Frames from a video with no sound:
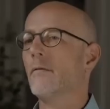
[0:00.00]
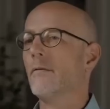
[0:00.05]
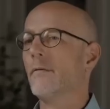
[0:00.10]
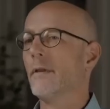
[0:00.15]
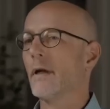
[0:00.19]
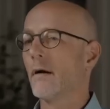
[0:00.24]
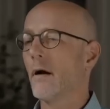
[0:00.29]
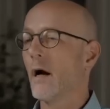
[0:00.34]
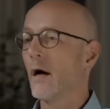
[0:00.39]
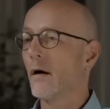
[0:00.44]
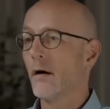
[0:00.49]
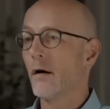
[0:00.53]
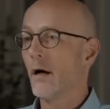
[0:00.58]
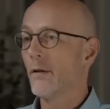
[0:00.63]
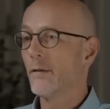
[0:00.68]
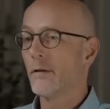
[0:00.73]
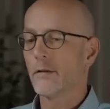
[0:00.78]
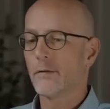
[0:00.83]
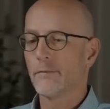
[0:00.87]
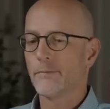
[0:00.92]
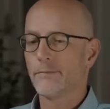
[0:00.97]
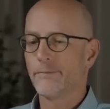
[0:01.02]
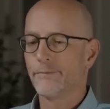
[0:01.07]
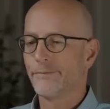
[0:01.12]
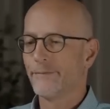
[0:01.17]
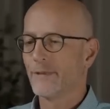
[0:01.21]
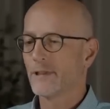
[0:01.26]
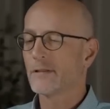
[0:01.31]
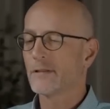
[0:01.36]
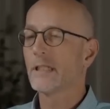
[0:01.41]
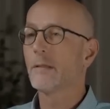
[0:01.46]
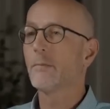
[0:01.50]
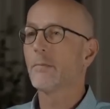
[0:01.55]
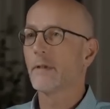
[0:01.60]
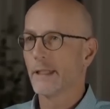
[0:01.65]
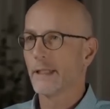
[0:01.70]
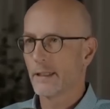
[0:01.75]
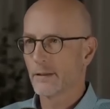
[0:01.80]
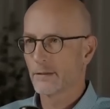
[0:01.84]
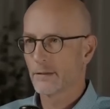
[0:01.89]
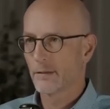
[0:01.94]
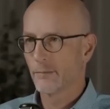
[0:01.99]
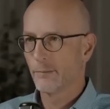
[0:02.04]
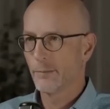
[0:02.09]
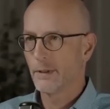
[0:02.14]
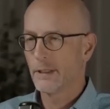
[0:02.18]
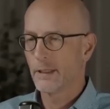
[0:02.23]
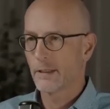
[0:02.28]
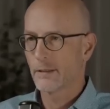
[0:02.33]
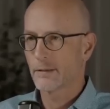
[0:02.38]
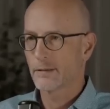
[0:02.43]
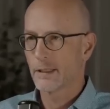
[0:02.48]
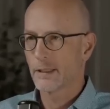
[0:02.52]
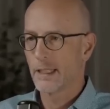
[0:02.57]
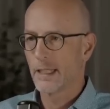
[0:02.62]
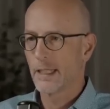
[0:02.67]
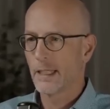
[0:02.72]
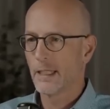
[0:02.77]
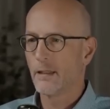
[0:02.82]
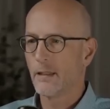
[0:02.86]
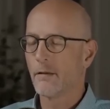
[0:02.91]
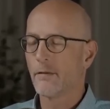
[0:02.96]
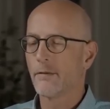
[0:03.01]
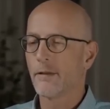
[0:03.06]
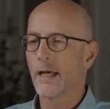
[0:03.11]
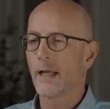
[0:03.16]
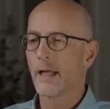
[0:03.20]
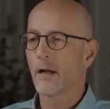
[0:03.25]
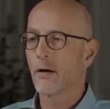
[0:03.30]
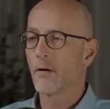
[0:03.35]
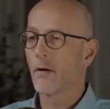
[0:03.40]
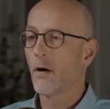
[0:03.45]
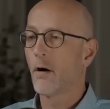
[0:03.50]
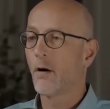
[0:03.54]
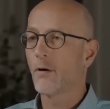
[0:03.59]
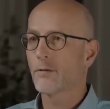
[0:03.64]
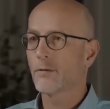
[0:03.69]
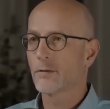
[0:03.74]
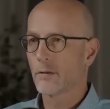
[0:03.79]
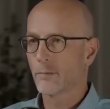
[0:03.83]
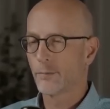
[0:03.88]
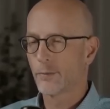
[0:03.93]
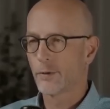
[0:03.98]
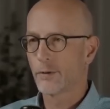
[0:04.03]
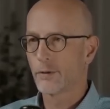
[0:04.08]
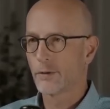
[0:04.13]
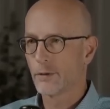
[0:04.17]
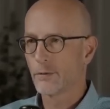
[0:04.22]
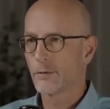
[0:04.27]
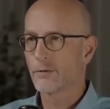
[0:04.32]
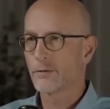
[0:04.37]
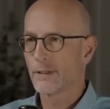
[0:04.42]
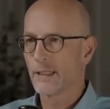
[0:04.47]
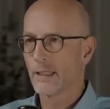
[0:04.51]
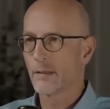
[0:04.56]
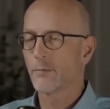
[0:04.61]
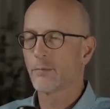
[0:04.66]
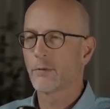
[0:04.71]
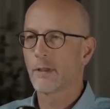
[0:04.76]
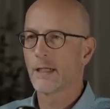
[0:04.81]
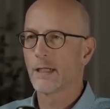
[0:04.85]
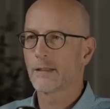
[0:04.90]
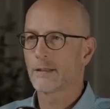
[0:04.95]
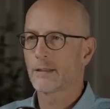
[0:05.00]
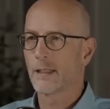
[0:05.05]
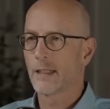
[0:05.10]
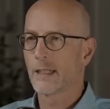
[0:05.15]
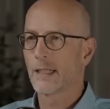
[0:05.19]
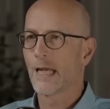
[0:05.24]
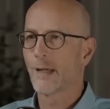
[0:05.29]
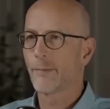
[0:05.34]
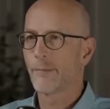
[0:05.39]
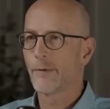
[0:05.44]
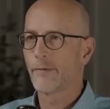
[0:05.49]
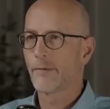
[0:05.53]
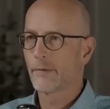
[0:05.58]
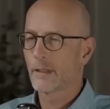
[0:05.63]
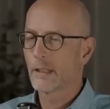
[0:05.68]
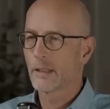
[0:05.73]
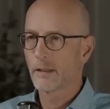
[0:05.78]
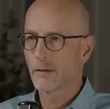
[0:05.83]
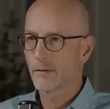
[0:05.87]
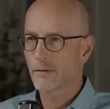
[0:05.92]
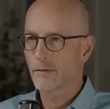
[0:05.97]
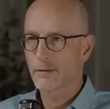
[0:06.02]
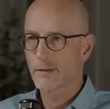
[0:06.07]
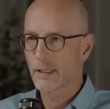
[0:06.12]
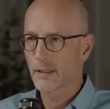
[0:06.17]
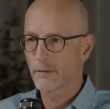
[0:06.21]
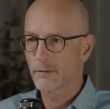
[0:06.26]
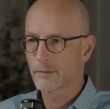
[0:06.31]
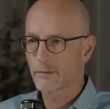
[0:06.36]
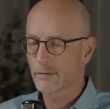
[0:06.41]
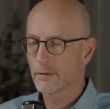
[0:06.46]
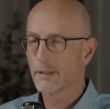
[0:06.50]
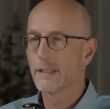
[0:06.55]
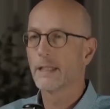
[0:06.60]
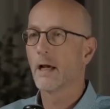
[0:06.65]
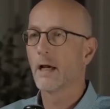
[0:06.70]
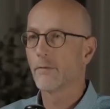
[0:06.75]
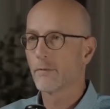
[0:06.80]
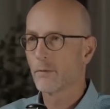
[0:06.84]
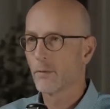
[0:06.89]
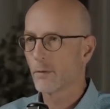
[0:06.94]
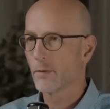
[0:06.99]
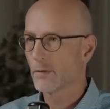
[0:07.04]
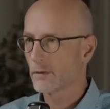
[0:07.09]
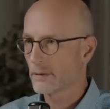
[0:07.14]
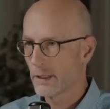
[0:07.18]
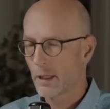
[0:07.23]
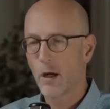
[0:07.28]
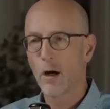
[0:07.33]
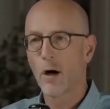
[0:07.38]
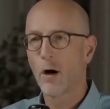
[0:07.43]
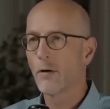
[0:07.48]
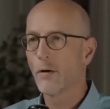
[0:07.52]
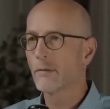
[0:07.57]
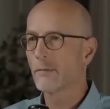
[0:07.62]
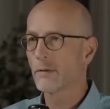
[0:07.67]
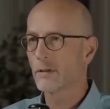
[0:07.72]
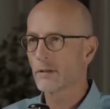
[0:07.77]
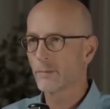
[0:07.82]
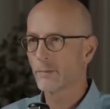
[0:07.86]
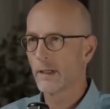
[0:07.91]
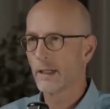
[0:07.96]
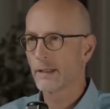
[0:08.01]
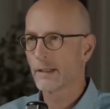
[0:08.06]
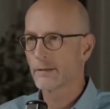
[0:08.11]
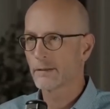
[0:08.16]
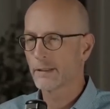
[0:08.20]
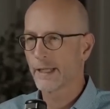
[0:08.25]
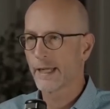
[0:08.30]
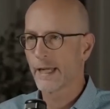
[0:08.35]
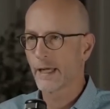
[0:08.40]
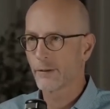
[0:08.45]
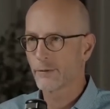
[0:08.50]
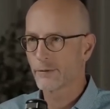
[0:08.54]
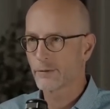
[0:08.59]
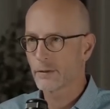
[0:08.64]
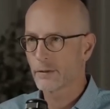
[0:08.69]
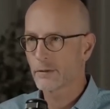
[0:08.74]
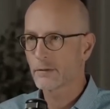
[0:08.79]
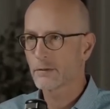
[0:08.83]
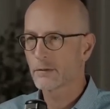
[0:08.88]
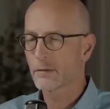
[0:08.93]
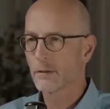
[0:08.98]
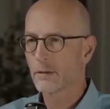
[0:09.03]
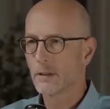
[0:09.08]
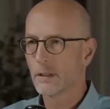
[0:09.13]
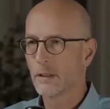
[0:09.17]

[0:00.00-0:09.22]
there are other siblings of PSA that are also produced in prostatic epithelial cells, of course, all in response to androgens.